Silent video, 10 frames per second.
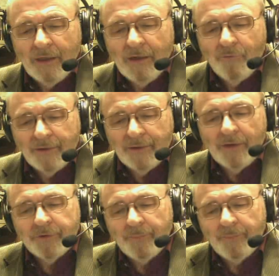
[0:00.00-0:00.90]

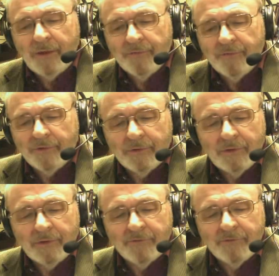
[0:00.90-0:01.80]
without the benefit
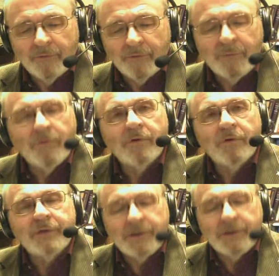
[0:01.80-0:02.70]
of the great moral
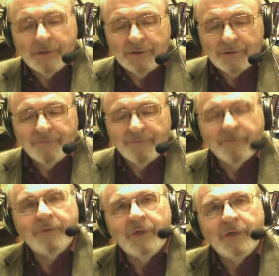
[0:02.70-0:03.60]
teachings of
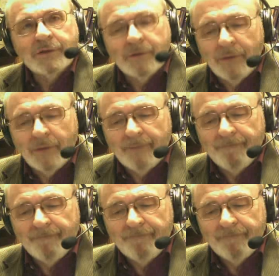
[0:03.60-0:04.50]
Freemasonry,
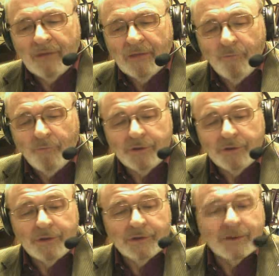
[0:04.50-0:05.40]
which
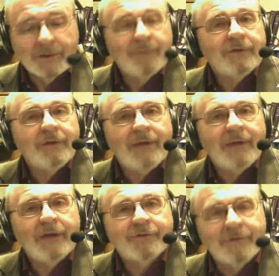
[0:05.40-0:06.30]
he has come to the
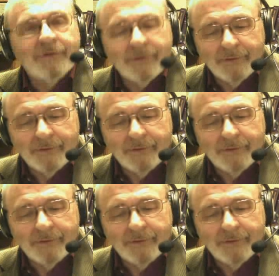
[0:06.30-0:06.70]
lodge to learn.